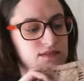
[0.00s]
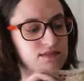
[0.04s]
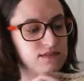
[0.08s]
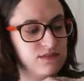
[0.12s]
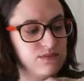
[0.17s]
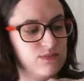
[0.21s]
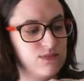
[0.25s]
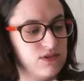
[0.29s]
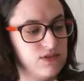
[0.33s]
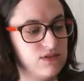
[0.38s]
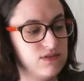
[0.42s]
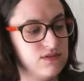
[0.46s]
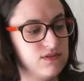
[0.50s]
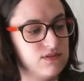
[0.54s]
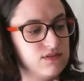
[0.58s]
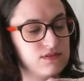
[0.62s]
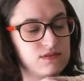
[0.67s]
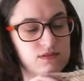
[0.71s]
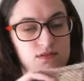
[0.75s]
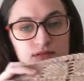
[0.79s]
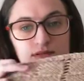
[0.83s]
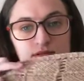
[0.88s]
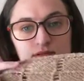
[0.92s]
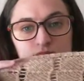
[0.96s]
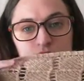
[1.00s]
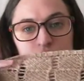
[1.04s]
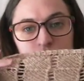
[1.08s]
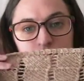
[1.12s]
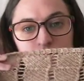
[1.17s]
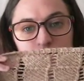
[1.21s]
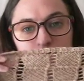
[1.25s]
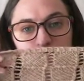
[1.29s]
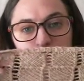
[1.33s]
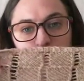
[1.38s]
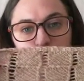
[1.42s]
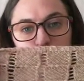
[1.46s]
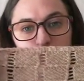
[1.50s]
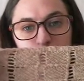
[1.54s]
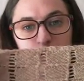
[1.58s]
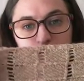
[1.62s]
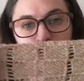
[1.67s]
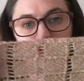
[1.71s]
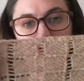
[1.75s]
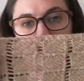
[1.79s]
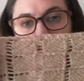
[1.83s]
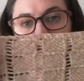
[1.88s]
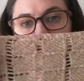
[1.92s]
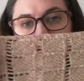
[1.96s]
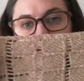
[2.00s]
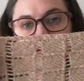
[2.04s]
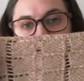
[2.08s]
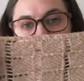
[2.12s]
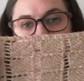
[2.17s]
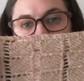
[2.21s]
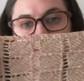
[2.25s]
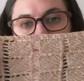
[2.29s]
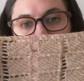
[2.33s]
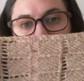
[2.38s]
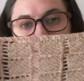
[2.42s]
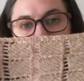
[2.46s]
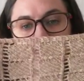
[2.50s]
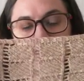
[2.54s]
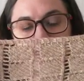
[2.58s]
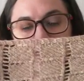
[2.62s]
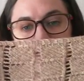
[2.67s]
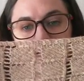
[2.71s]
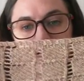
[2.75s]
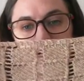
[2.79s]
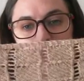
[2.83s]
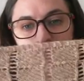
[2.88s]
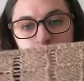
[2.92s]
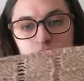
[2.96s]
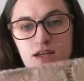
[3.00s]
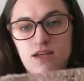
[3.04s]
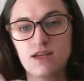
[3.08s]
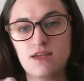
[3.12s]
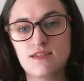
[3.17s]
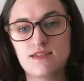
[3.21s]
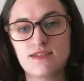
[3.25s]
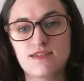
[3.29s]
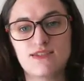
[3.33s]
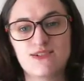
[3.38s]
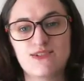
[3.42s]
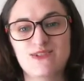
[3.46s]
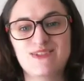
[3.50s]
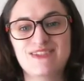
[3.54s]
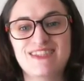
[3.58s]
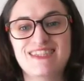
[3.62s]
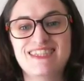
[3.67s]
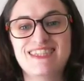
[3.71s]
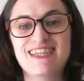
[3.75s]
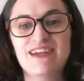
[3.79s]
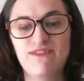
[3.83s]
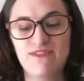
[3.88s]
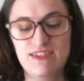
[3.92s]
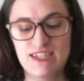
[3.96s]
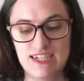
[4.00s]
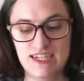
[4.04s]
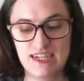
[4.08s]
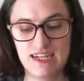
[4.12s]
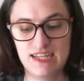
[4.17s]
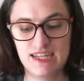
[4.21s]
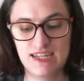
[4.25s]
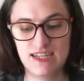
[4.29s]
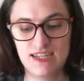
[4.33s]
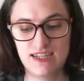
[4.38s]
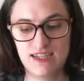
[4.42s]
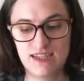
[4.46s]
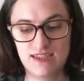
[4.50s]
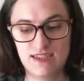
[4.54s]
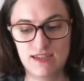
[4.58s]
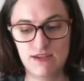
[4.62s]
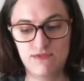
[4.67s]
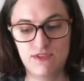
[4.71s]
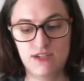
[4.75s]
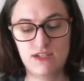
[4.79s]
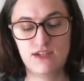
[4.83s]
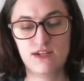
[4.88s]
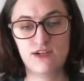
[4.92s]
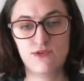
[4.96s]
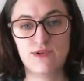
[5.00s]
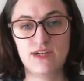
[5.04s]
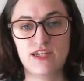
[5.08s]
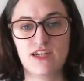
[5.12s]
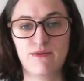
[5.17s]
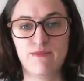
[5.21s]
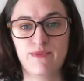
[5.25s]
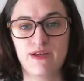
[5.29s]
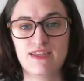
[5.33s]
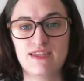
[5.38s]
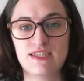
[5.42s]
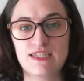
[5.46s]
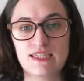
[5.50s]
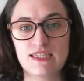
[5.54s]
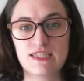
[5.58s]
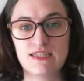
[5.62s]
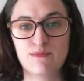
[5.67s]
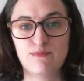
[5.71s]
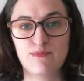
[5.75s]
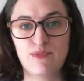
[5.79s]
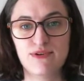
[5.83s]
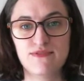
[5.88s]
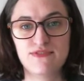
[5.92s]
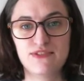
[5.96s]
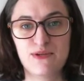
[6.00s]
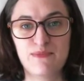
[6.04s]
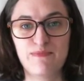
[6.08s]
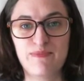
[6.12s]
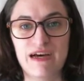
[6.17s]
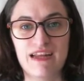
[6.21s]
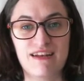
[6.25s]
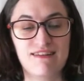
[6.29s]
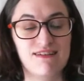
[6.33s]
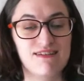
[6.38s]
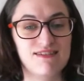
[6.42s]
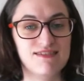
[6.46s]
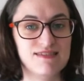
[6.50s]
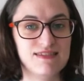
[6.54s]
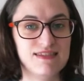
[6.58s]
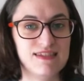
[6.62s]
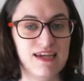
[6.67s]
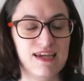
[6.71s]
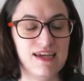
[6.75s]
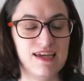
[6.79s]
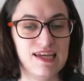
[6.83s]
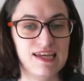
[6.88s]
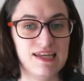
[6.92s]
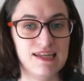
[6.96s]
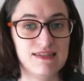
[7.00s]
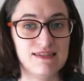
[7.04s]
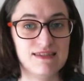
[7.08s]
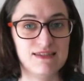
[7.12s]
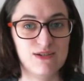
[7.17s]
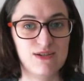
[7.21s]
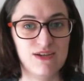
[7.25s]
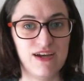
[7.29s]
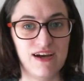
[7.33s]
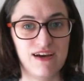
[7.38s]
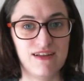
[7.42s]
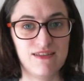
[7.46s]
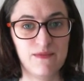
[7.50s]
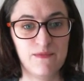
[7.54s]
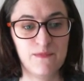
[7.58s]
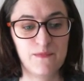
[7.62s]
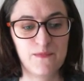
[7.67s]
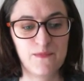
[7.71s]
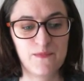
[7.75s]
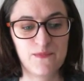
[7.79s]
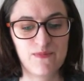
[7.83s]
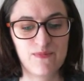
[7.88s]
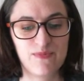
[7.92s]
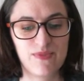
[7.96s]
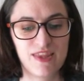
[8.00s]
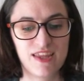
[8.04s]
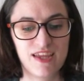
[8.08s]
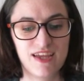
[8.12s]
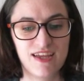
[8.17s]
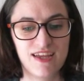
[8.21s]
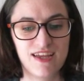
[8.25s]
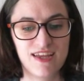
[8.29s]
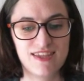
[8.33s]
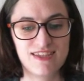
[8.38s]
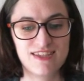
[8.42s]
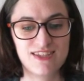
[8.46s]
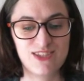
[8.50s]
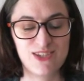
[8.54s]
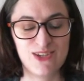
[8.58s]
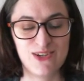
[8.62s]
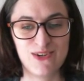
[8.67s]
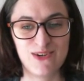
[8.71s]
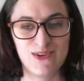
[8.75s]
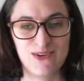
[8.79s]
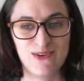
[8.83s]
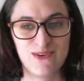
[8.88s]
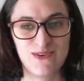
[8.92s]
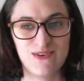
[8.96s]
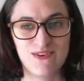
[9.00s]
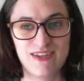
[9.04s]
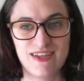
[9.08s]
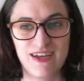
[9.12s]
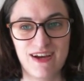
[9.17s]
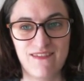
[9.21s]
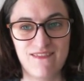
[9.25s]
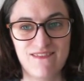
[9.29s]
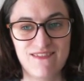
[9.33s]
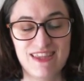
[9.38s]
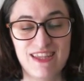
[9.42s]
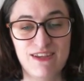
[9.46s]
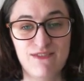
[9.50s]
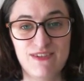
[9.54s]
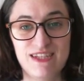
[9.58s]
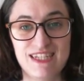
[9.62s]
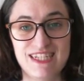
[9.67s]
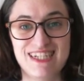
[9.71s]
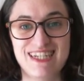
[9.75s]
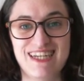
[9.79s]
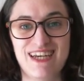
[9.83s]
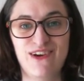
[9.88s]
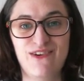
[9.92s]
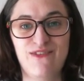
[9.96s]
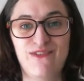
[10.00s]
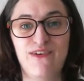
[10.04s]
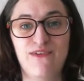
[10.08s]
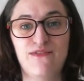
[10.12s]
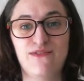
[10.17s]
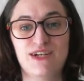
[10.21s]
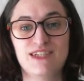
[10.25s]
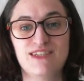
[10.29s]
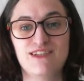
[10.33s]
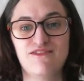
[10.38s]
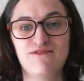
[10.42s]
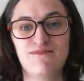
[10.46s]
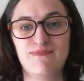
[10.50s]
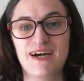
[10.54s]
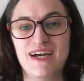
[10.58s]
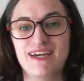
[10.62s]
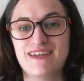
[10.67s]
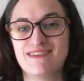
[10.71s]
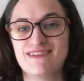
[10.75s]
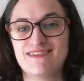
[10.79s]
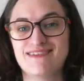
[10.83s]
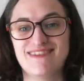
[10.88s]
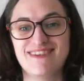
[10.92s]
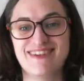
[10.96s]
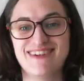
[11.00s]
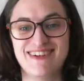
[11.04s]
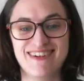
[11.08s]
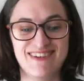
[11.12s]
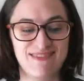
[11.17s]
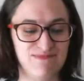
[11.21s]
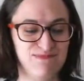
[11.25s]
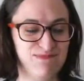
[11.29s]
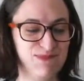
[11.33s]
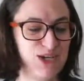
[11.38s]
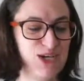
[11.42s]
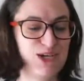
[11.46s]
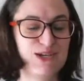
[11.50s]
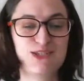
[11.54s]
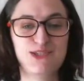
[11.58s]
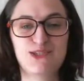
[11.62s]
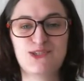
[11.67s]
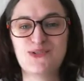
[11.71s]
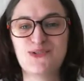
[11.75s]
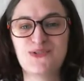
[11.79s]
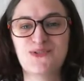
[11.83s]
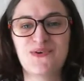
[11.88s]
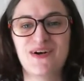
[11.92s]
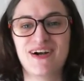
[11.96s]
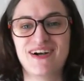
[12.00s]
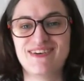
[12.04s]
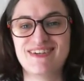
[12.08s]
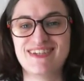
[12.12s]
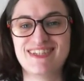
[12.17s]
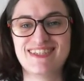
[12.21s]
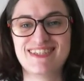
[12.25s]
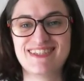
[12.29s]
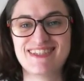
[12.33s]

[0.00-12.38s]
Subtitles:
in most commercial yarn. So definitely recommend it, both the patterns and the yarn. So yeah, definitely a favorite of mine. I'm going to wear it